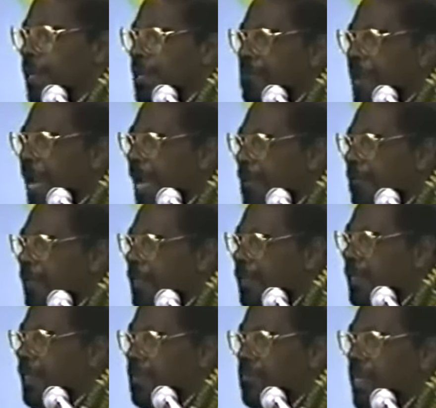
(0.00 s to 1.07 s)
but a man
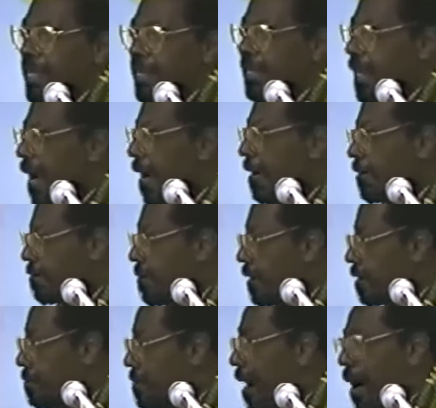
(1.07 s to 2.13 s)
with $10 million
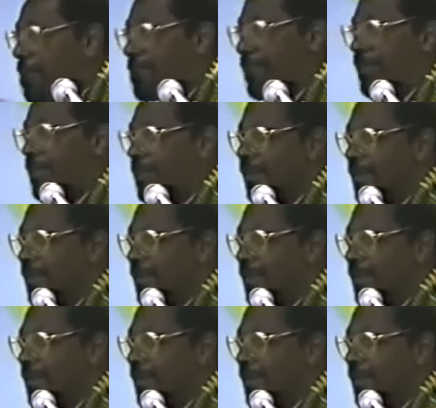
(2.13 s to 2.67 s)
worth of property